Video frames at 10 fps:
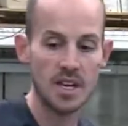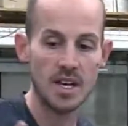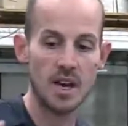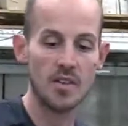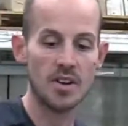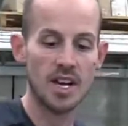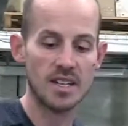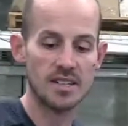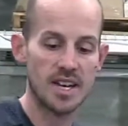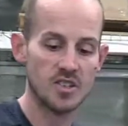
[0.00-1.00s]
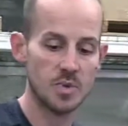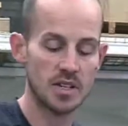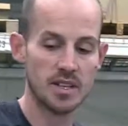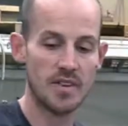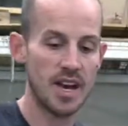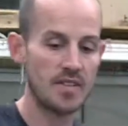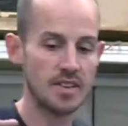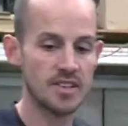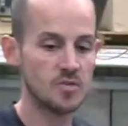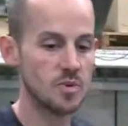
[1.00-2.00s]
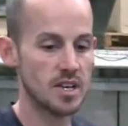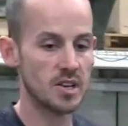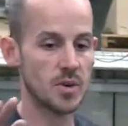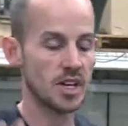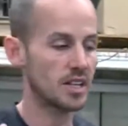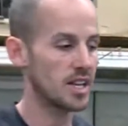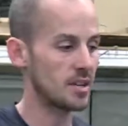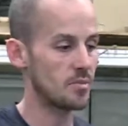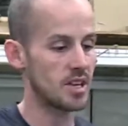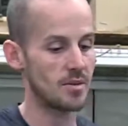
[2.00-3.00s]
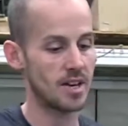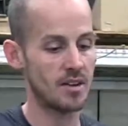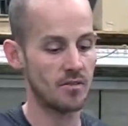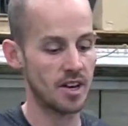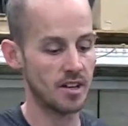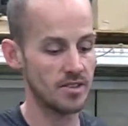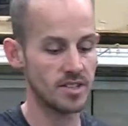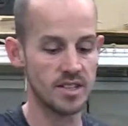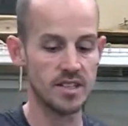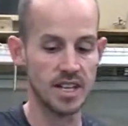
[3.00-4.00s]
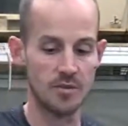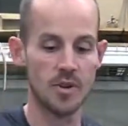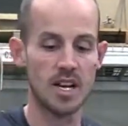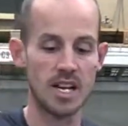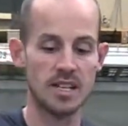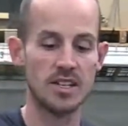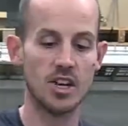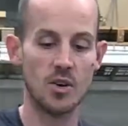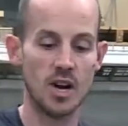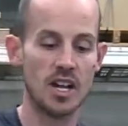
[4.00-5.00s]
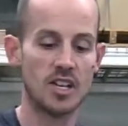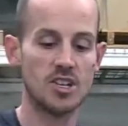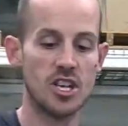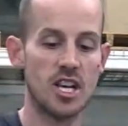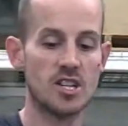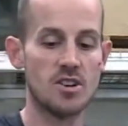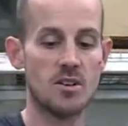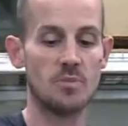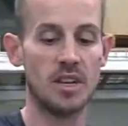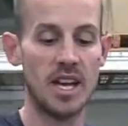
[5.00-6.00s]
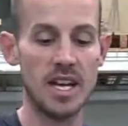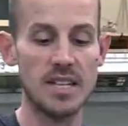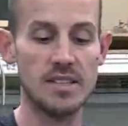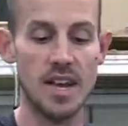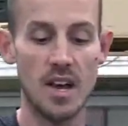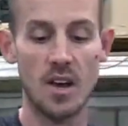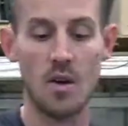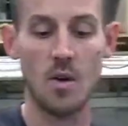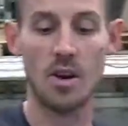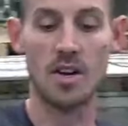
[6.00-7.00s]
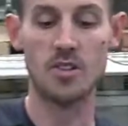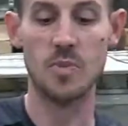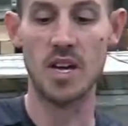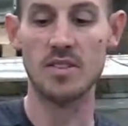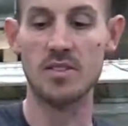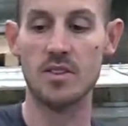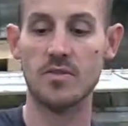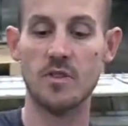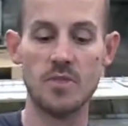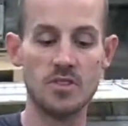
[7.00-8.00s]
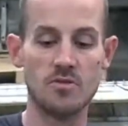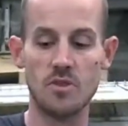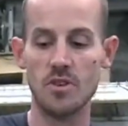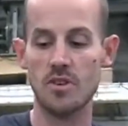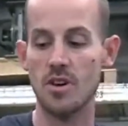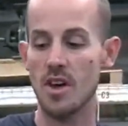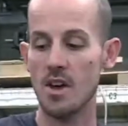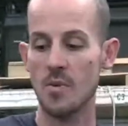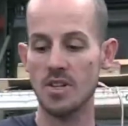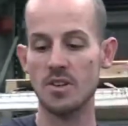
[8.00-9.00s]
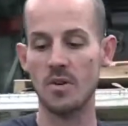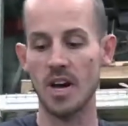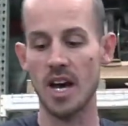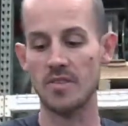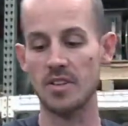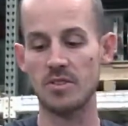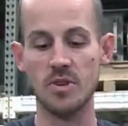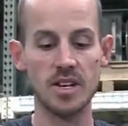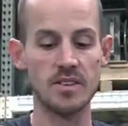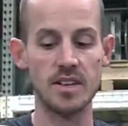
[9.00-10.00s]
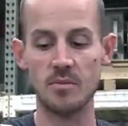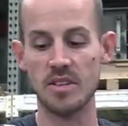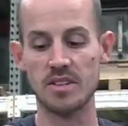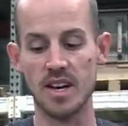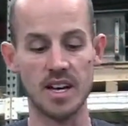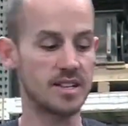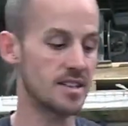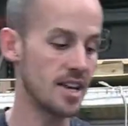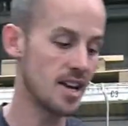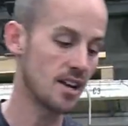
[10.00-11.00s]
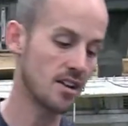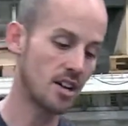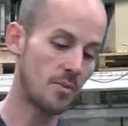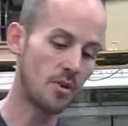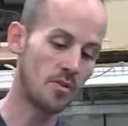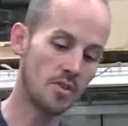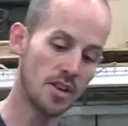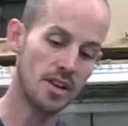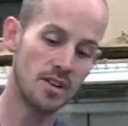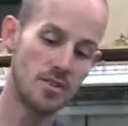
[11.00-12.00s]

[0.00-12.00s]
Other nice aspect of having this be a quick clean and be able on rails is that if we needed to go ahead and change our blades or our spacers from this rotor, we don't have to do anything besides come over here.